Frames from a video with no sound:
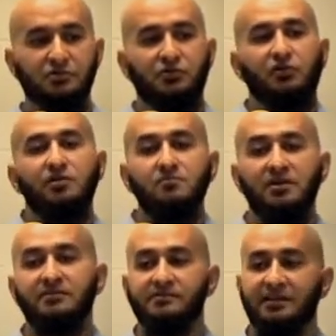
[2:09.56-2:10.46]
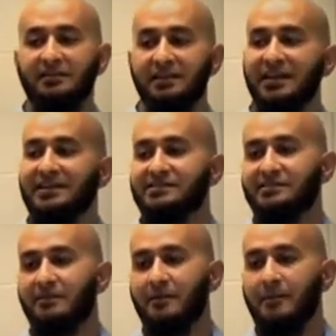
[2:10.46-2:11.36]
certain months and
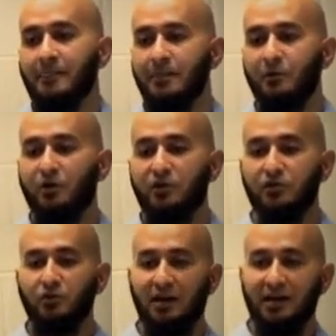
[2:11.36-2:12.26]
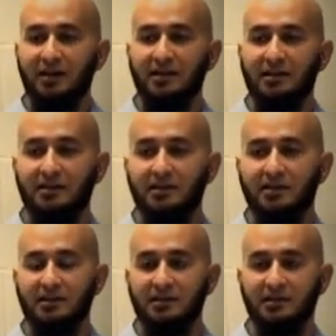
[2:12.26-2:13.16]
days where the dua
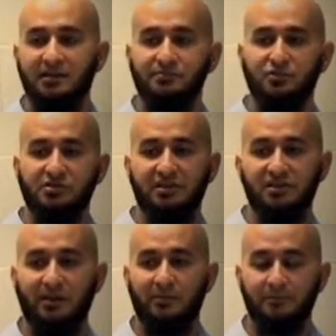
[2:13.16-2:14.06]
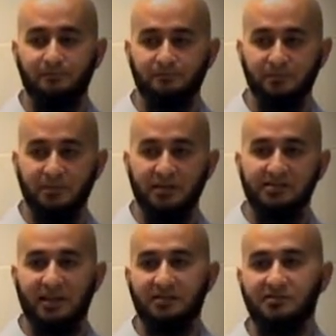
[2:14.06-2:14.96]
is mustajab,
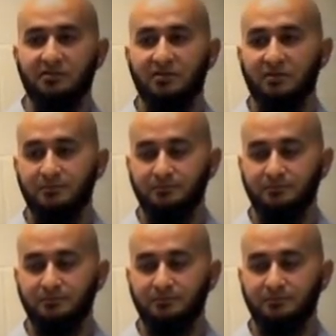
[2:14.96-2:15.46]
is answered.